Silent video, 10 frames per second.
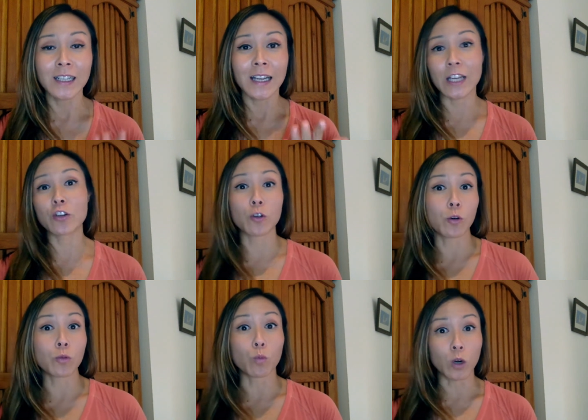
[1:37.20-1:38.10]
in your
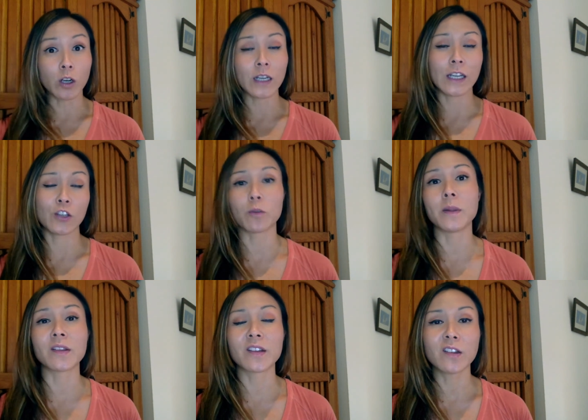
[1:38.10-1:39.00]
own work and in your
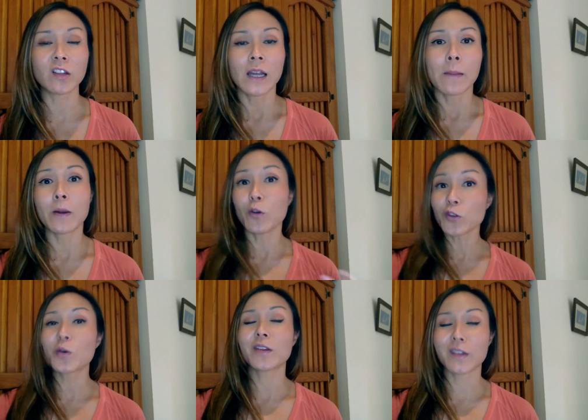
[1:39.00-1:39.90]
business, but
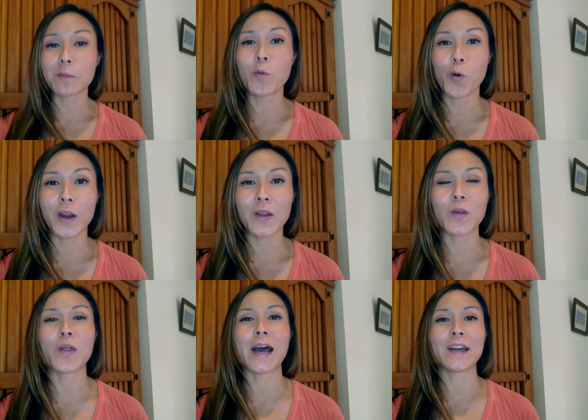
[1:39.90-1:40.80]
also at some
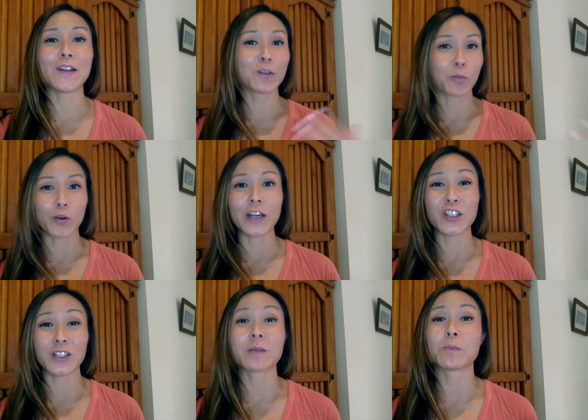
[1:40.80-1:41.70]
point that
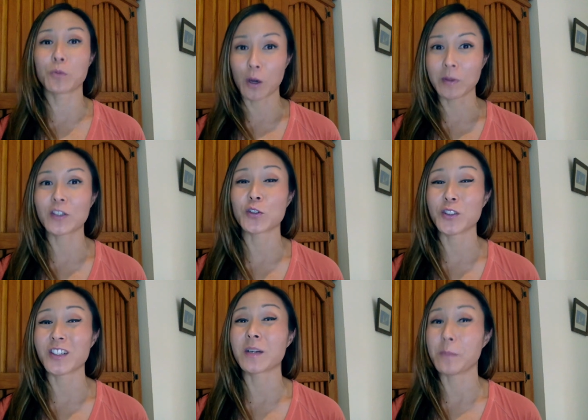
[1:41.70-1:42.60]
inspiration probably turned
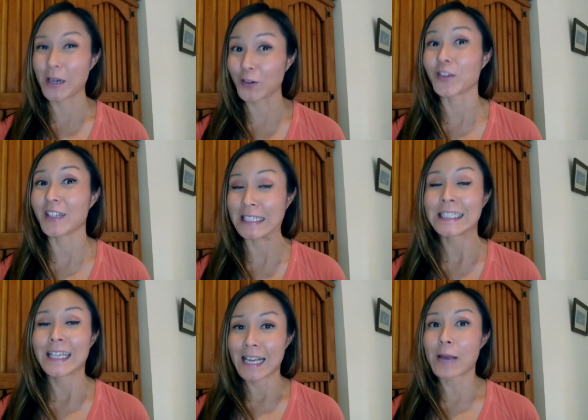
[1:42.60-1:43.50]
into comparison.
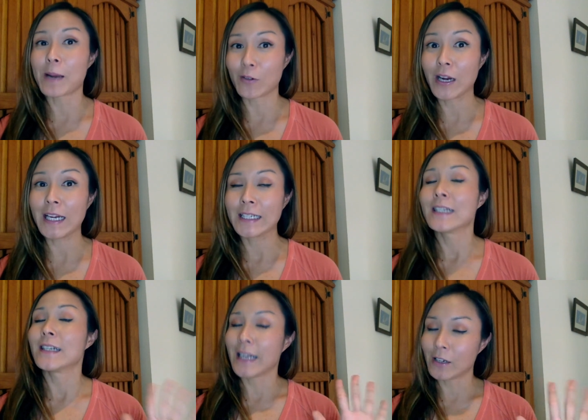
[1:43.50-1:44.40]
Am I right?
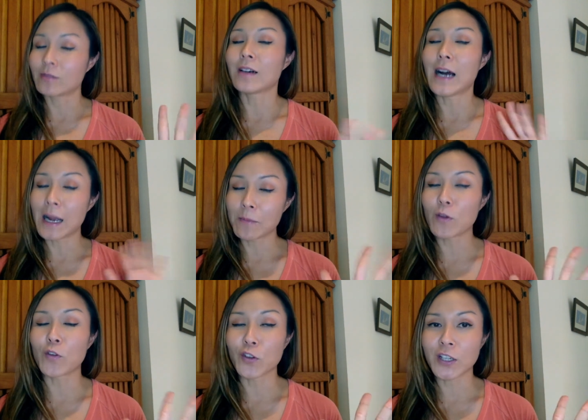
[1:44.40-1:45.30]
Now, I'm
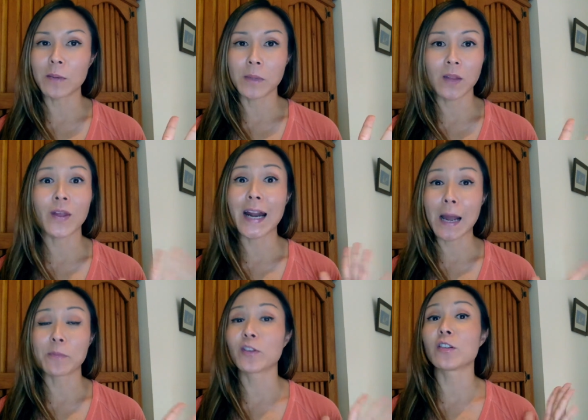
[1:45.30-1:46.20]
the first to admit that
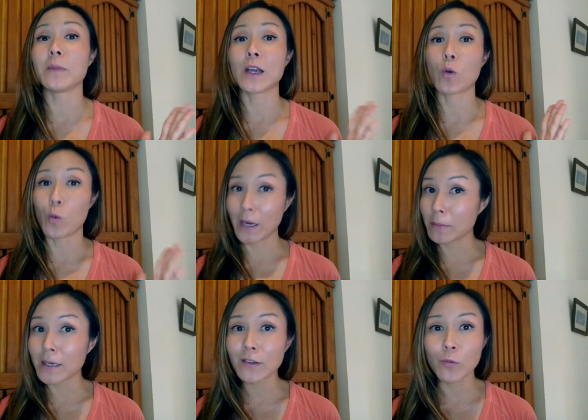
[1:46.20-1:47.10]
happens to me quite a
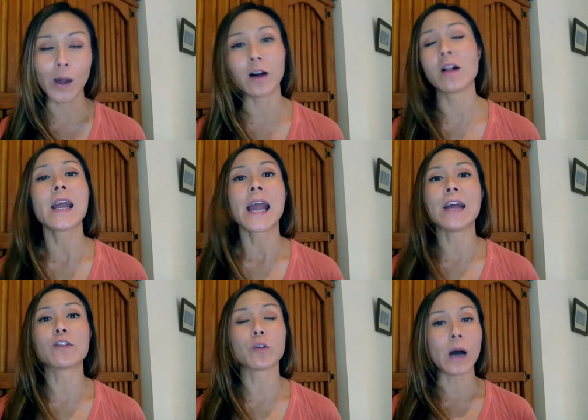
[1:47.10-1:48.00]
bit as well.
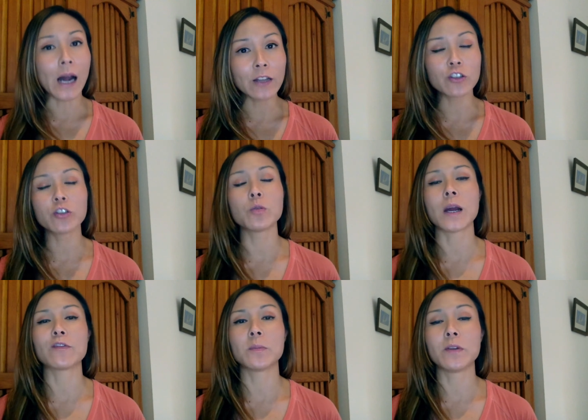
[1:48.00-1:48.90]
And so I too
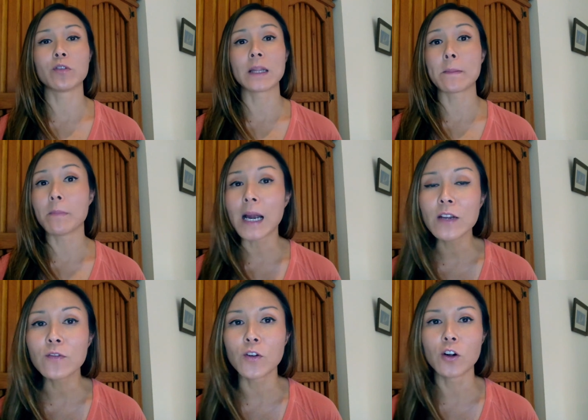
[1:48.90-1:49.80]
have to be really
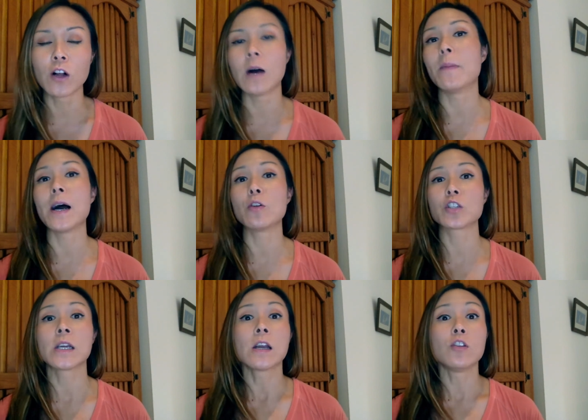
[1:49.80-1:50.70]
mindful
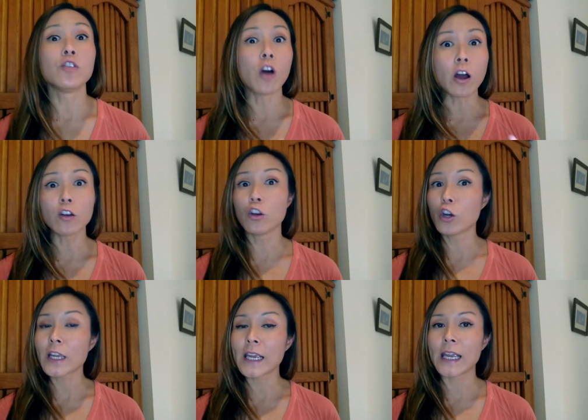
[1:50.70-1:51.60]
about not
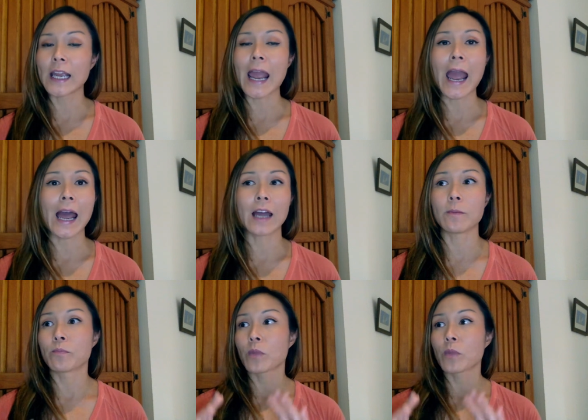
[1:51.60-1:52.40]
looking at